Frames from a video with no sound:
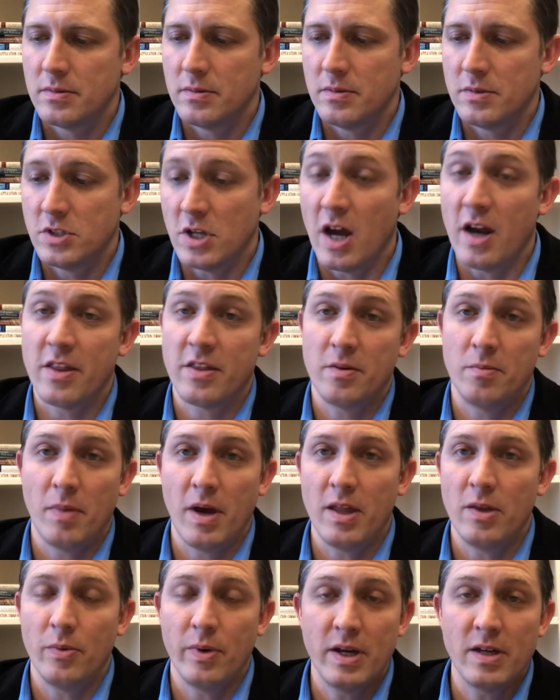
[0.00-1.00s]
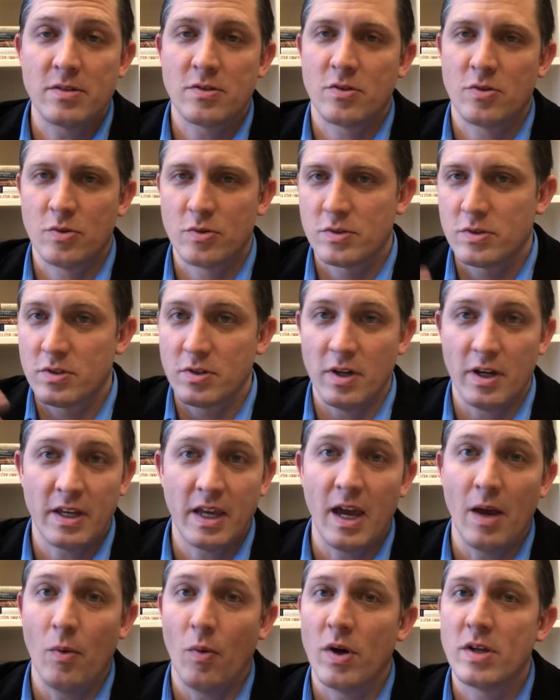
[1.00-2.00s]
Jonathan, by the way, is
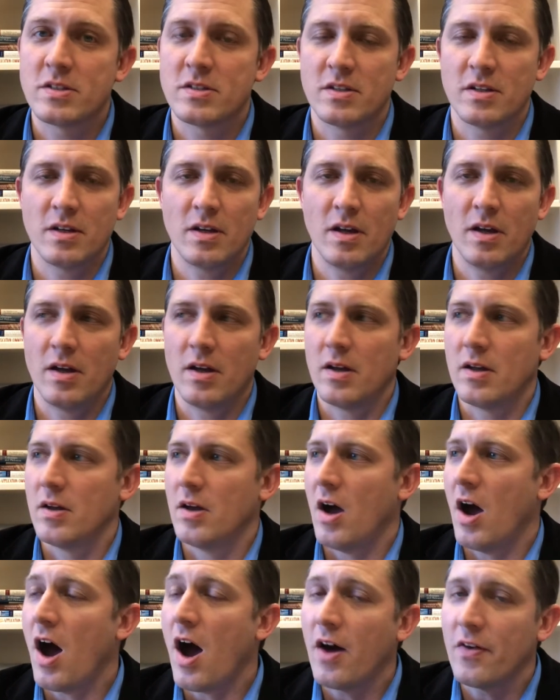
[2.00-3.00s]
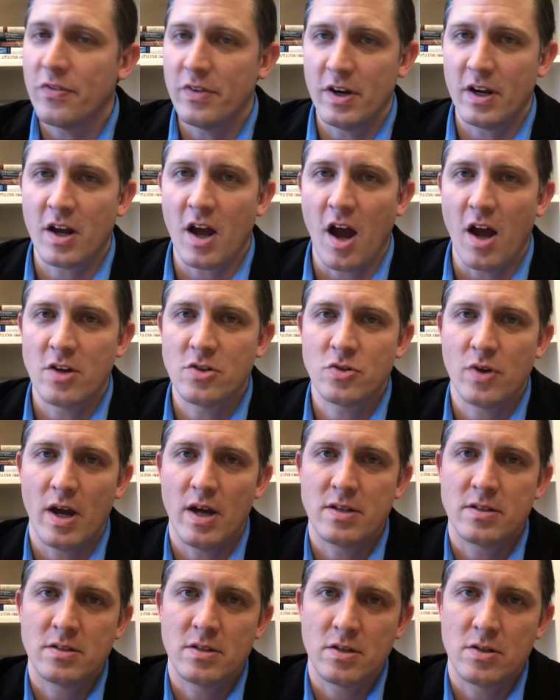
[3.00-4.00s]
again once off in a
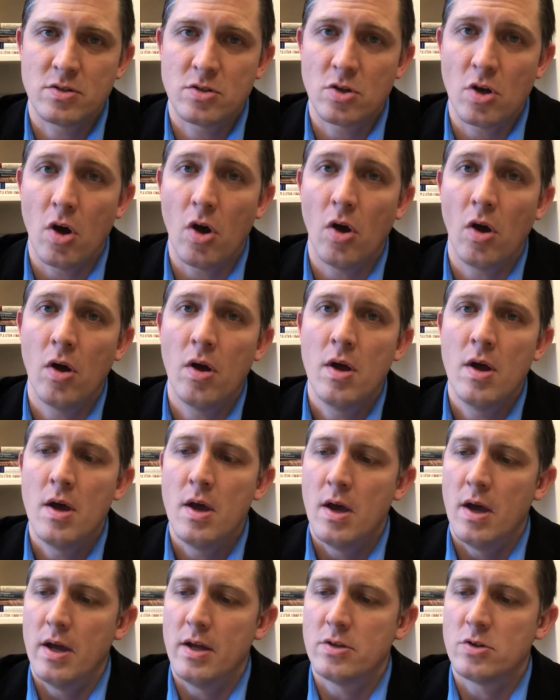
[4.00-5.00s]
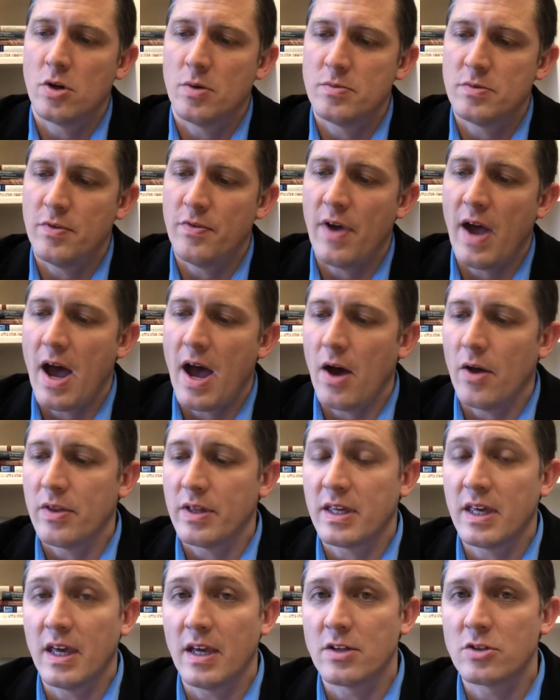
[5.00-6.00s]
contrast to Saul in terms of how the
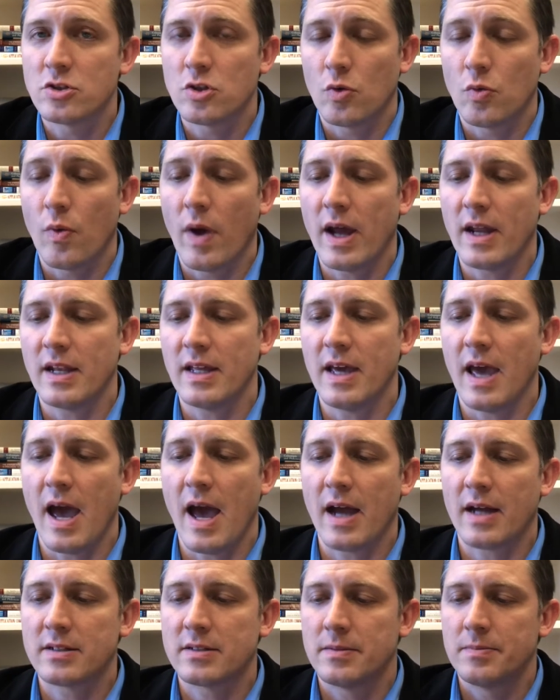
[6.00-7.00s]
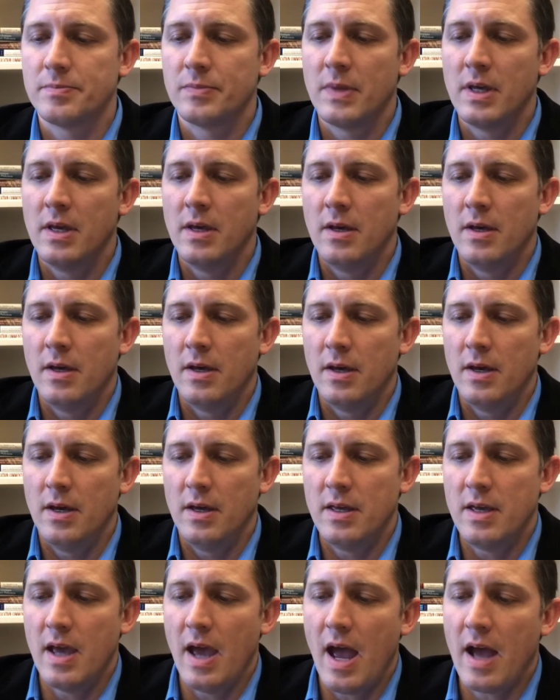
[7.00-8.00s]
king should rightly act. And
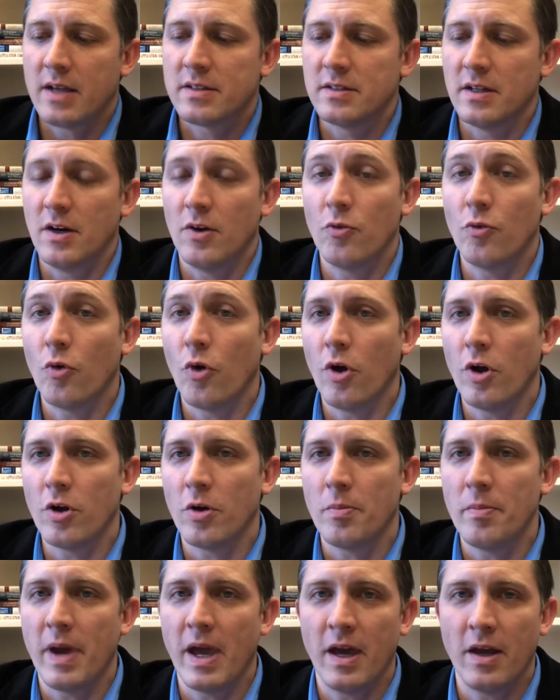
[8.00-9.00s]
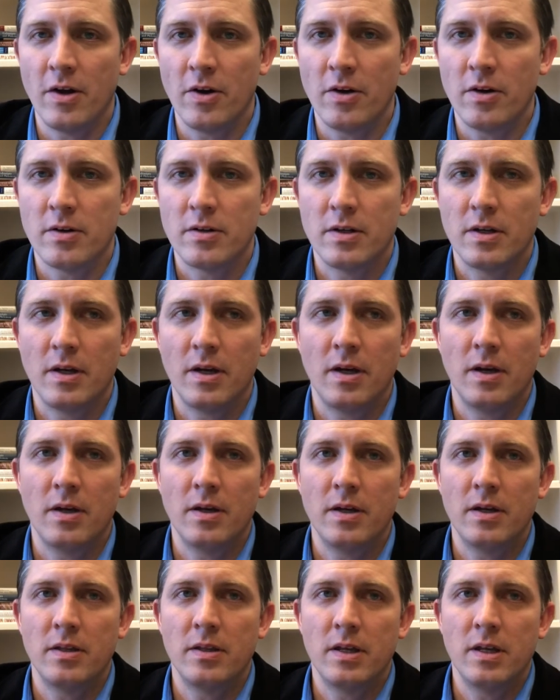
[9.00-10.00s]
he acts in a royal manner,
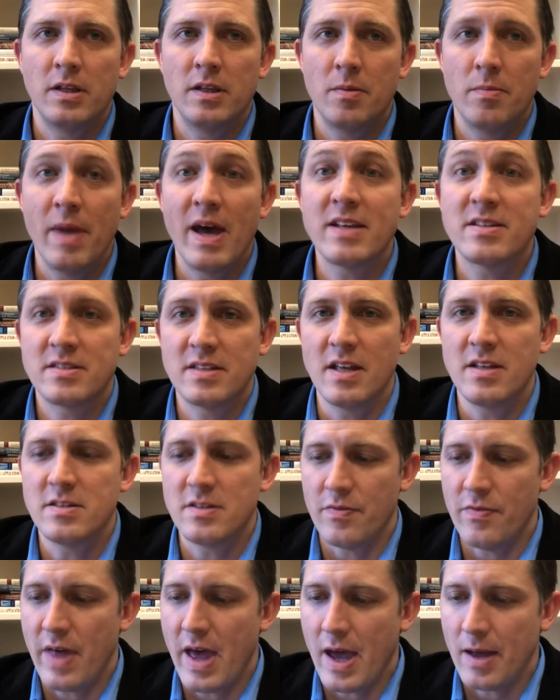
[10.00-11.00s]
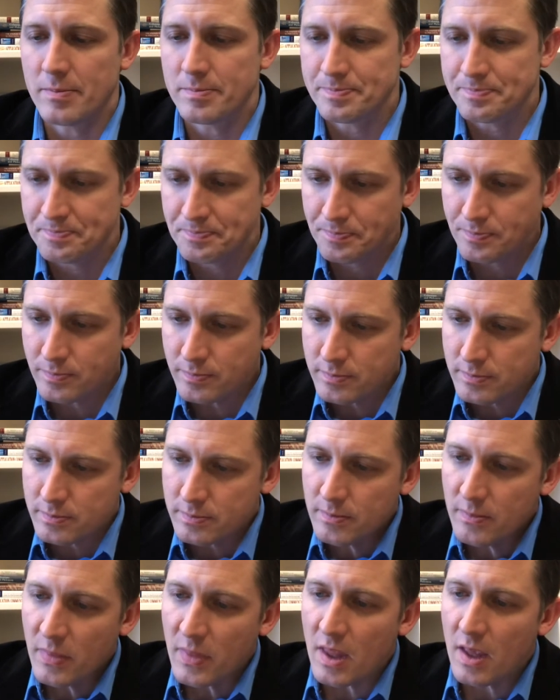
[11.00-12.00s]
in the best sense of that.
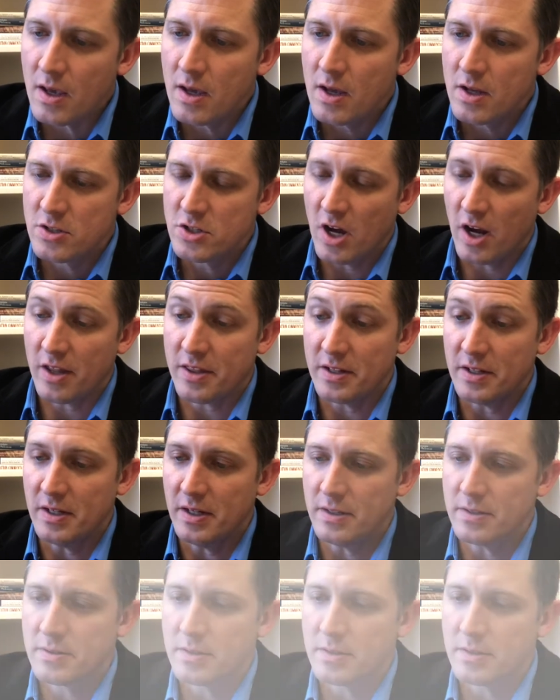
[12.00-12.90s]
Jonathan does.